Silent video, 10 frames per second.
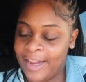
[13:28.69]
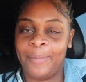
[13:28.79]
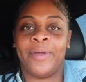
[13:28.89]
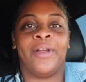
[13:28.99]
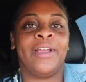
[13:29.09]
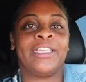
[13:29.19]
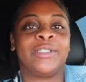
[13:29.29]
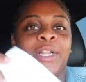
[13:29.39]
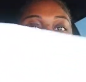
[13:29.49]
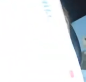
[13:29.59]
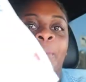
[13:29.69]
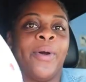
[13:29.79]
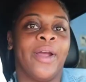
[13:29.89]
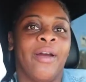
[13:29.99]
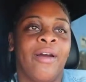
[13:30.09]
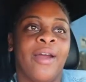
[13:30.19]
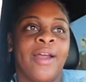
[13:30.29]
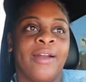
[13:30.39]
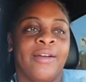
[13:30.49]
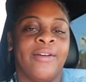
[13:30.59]
They put on his little report
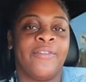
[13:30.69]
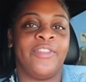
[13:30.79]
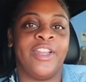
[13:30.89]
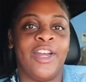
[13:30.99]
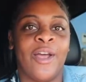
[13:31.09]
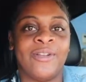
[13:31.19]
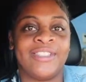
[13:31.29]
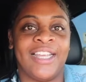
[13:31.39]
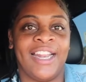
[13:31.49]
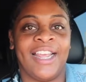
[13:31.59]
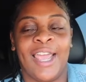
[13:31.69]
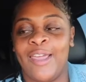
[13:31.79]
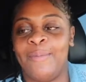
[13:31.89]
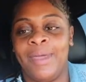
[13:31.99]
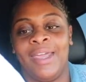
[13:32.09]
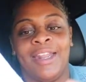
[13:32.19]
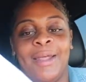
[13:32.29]
card of the notes that they gave me at